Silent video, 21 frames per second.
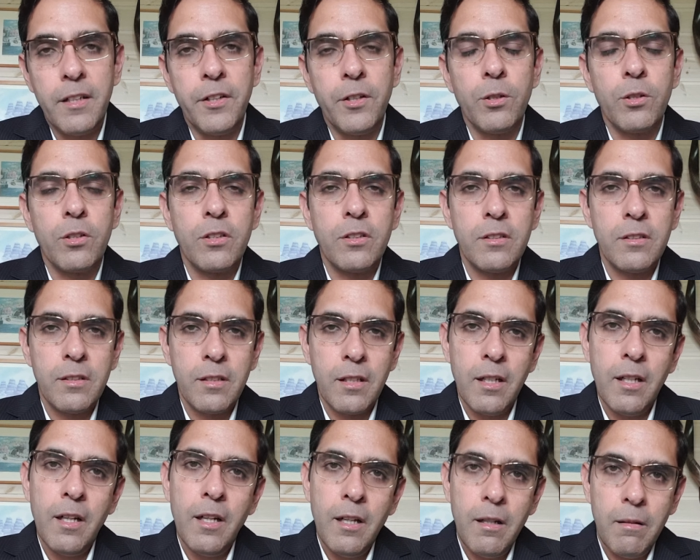euros,
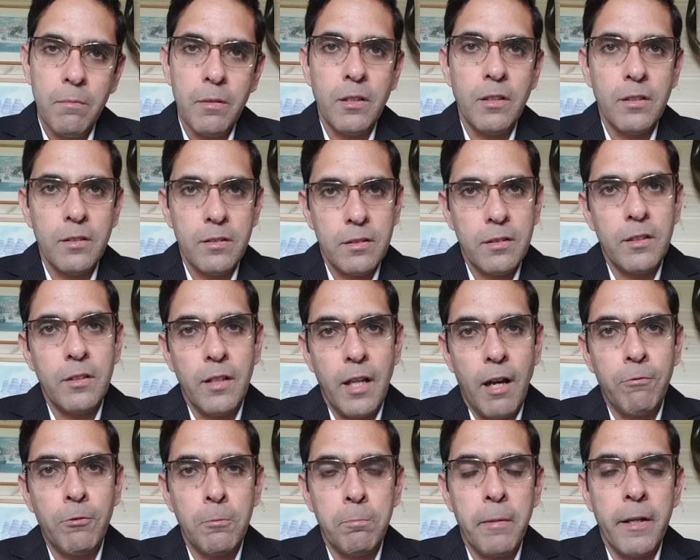because you'll
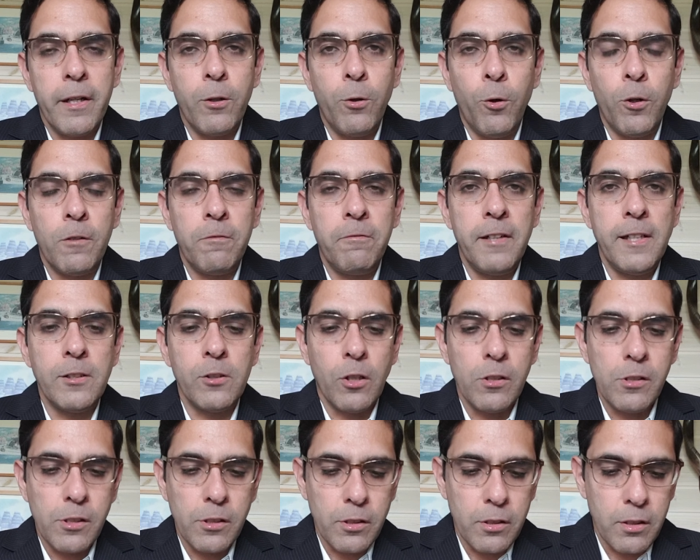have to pay court fees
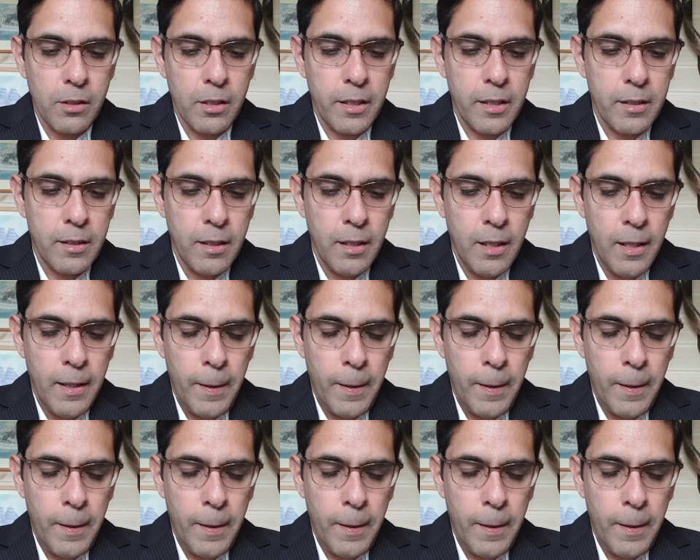also. Yeah.